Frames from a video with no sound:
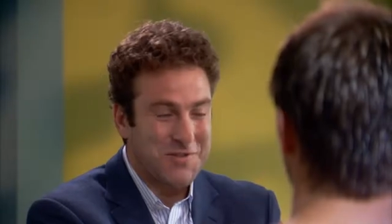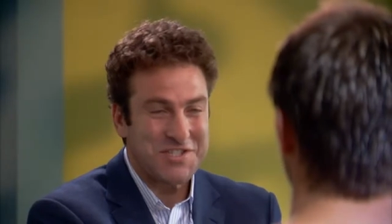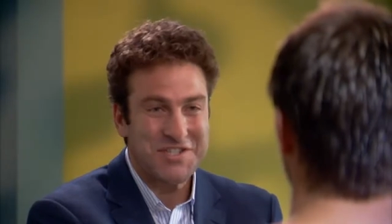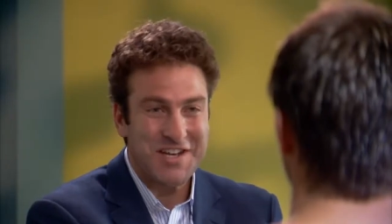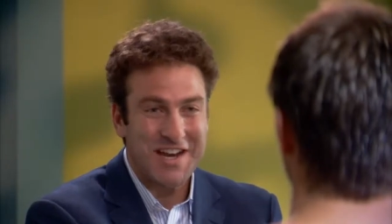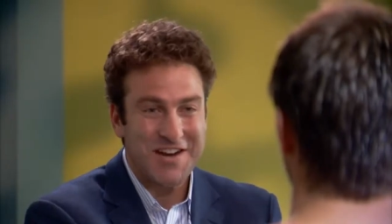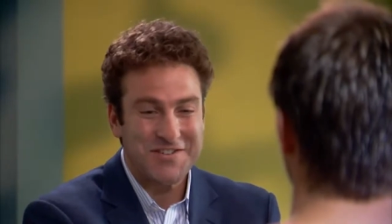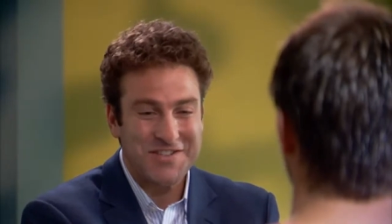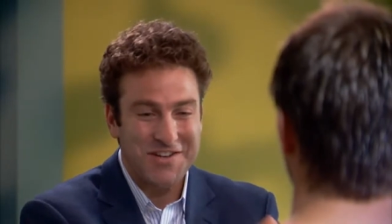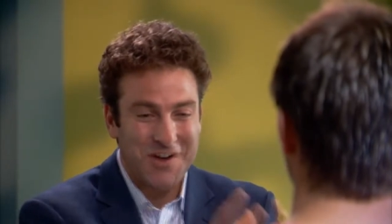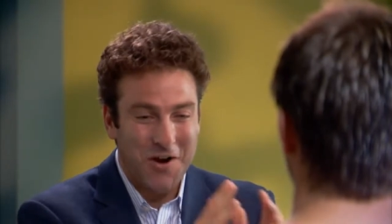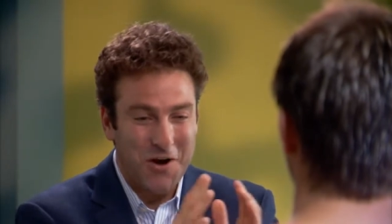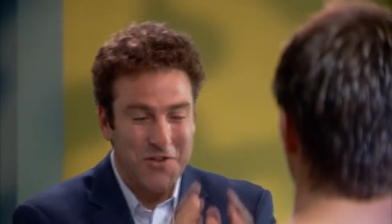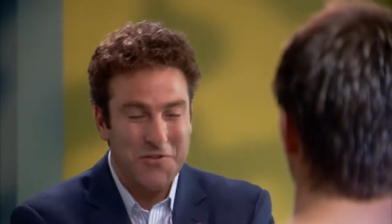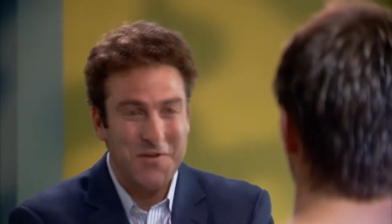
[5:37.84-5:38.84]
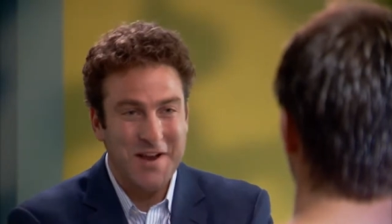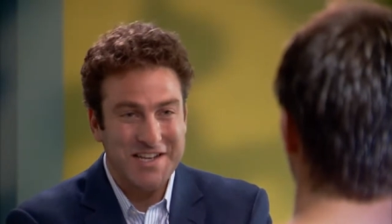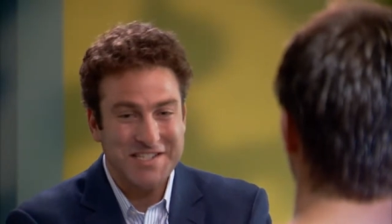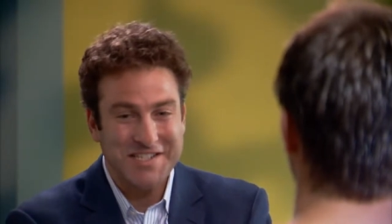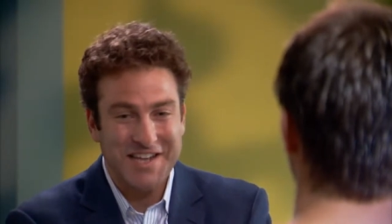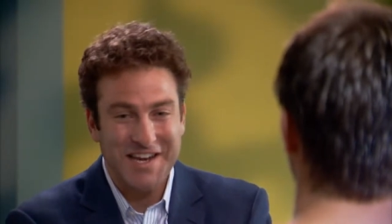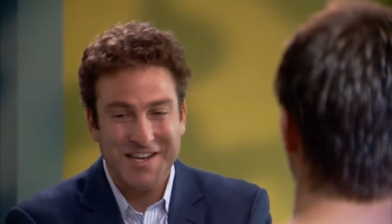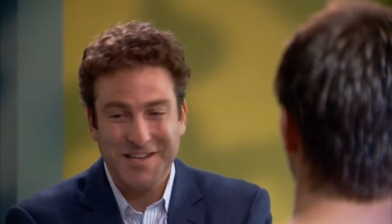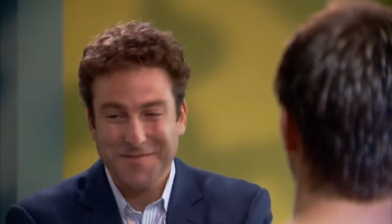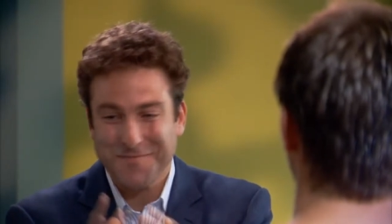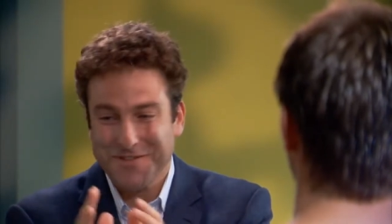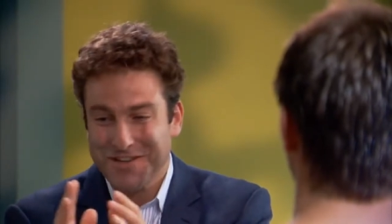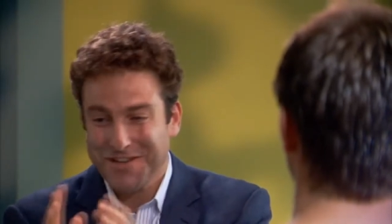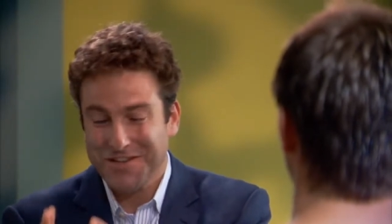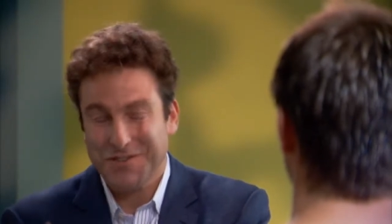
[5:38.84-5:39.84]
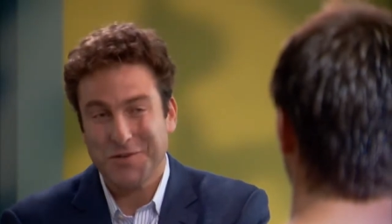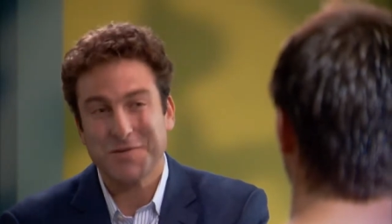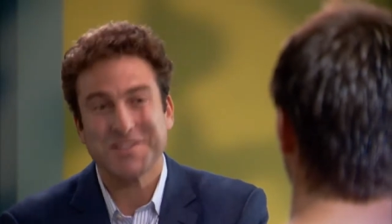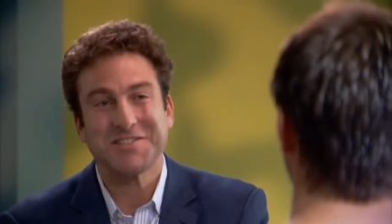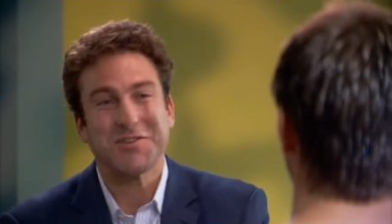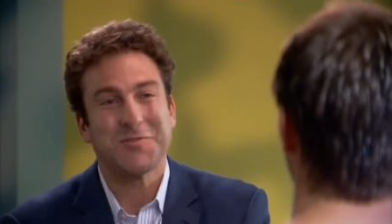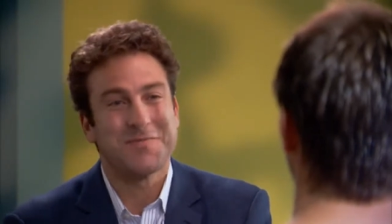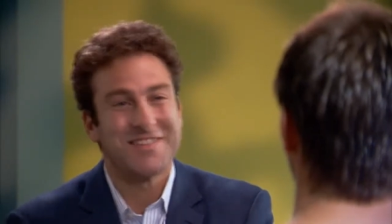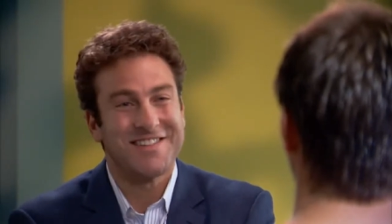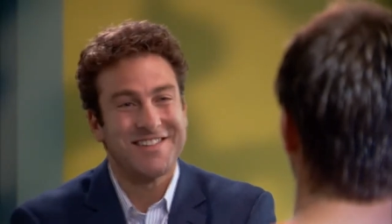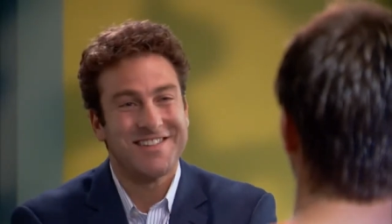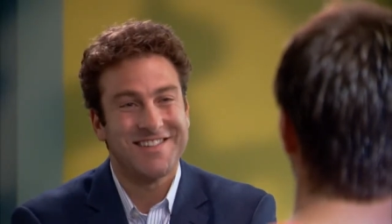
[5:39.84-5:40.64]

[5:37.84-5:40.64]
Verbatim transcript: Christian Harrison, Arthur Ashe Stadium, US Open.